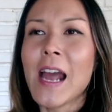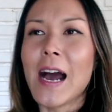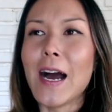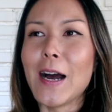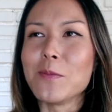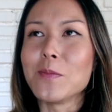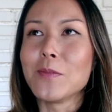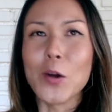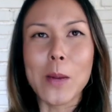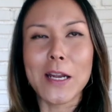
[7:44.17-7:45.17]
Um,
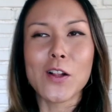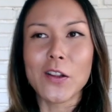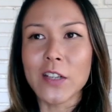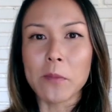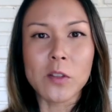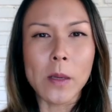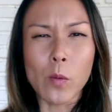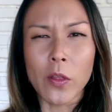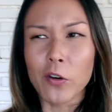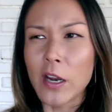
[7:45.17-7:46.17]
you know, many clients come to me
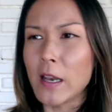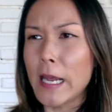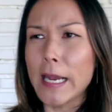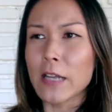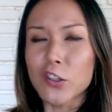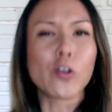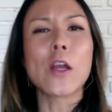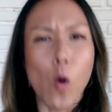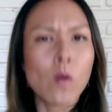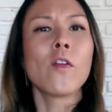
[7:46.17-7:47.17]
where they're like starting
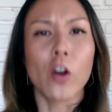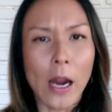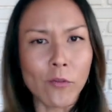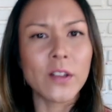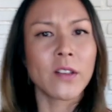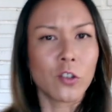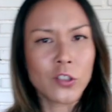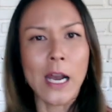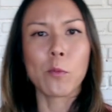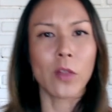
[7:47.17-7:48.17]
over every single
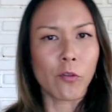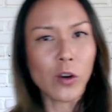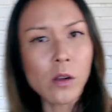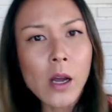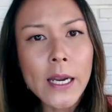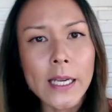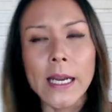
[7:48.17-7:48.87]
time with every client,